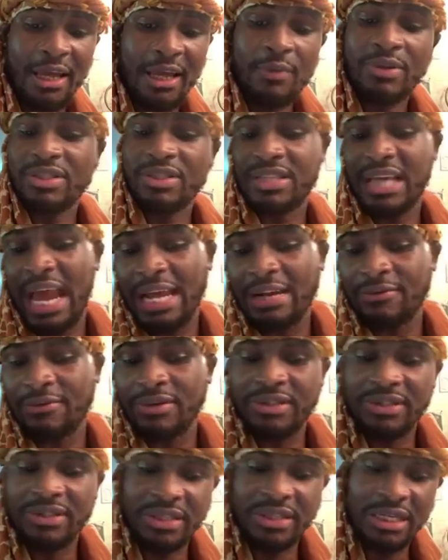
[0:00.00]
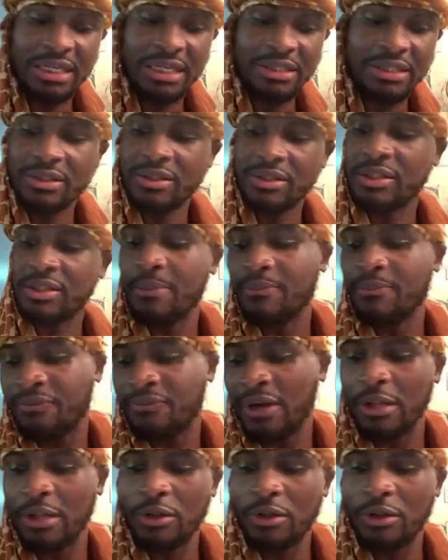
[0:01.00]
And he was scattering seeds, and some